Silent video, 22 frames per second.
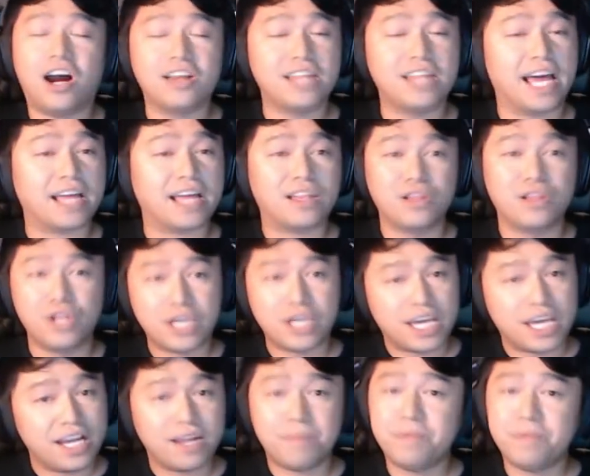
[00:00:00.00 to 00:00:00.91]
like
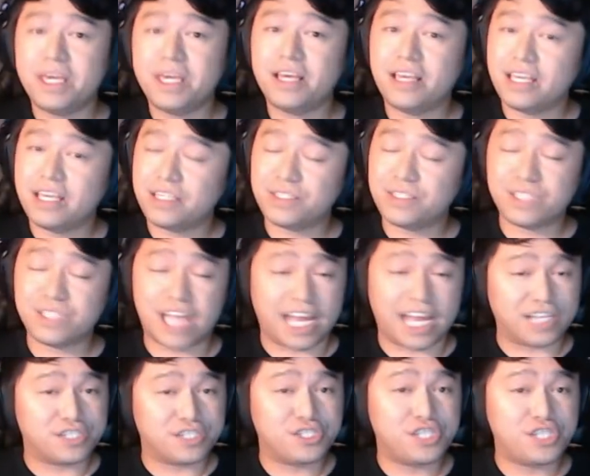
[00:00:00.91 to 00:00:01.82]
looking at me
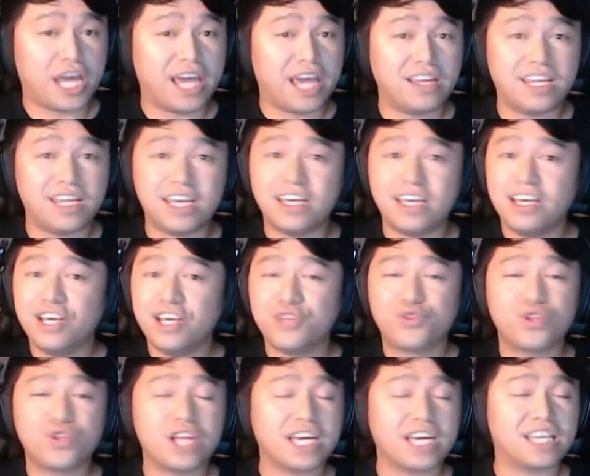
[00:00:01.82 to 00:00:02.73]
like shady.
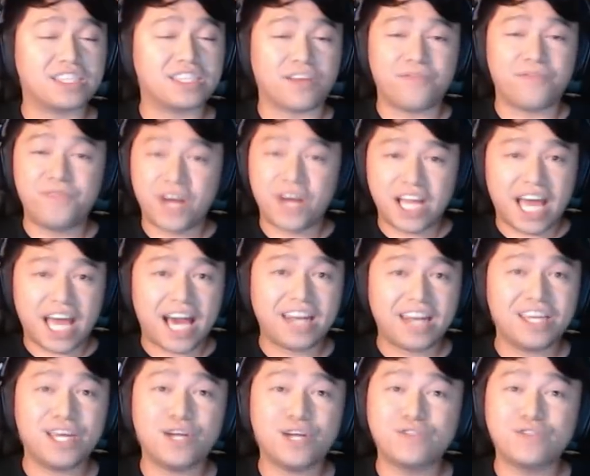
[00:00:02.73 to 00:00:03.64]
They're like, get the fuck out of here,